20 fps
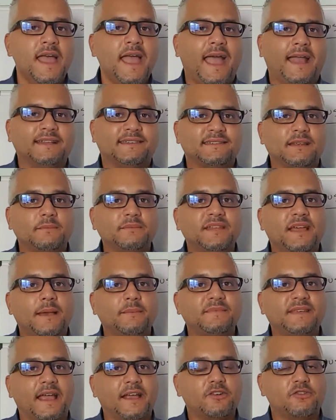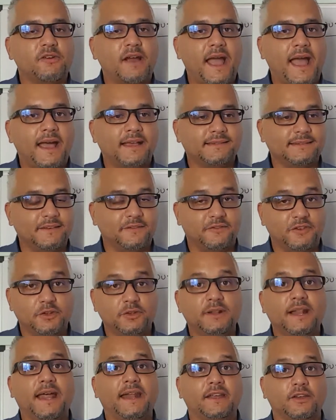And sometimes that grass, if
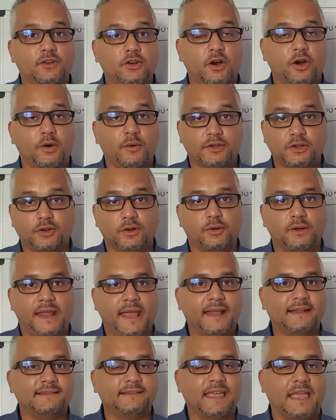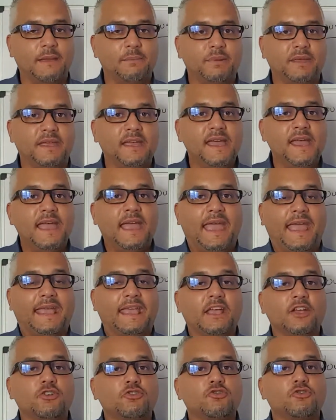you let it go and you don't landscape it, it
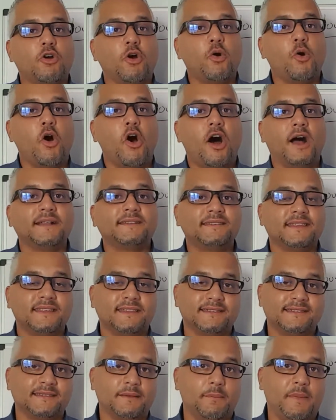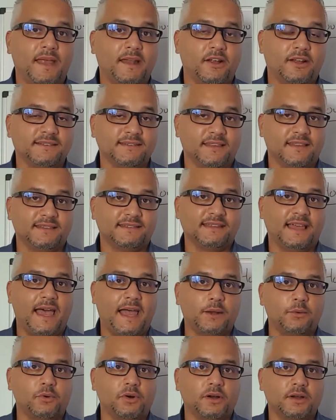can grow onto the cement, onto the
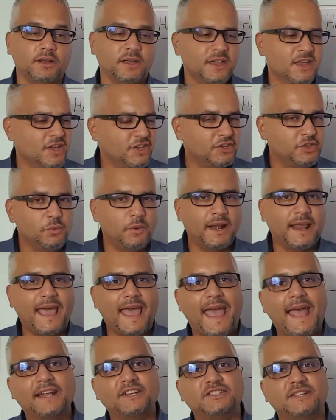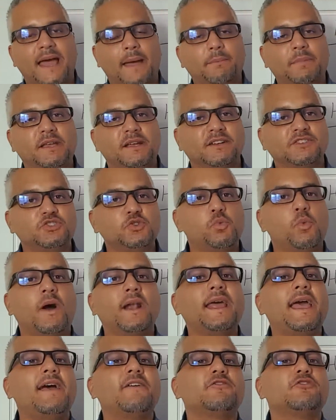sidewalk. You want to edge that because you
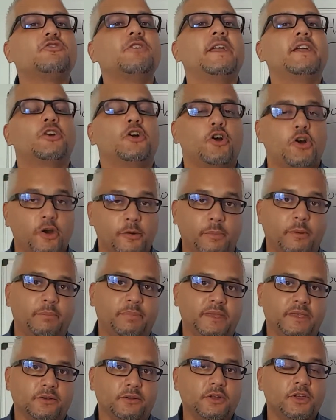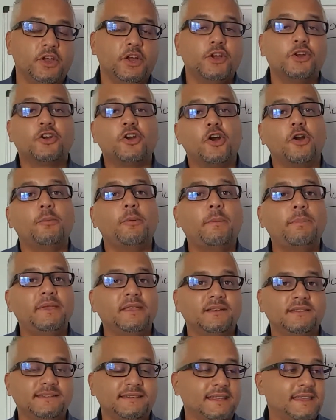want to have great curb appeal. Curb
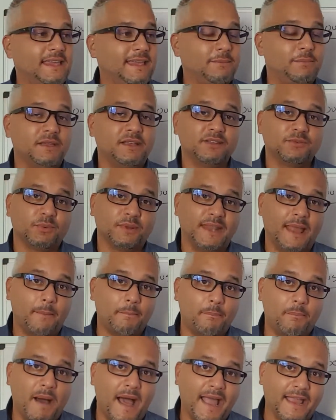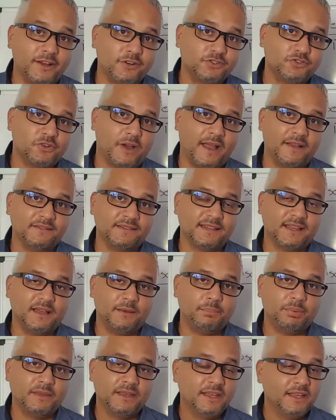appeal is the key, because when that buyer drives
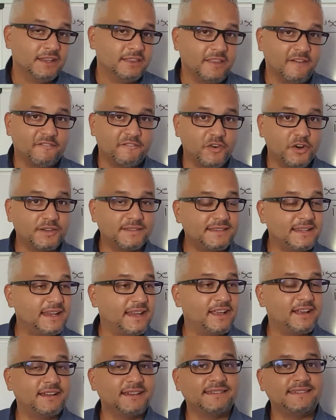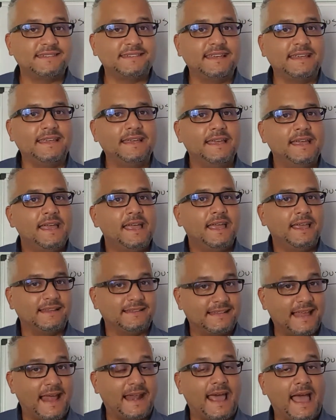up, the first thing they're going to see
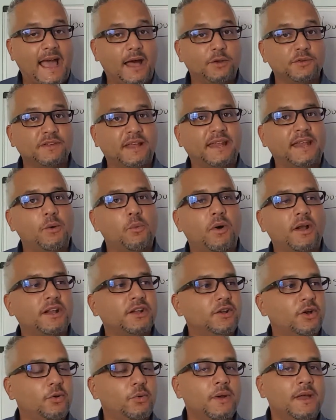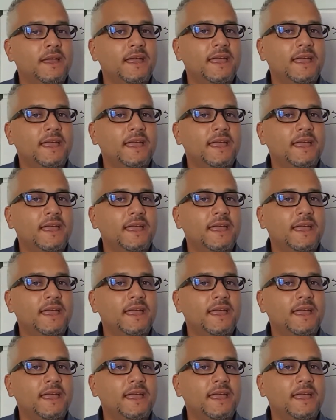is that house, and they want to know,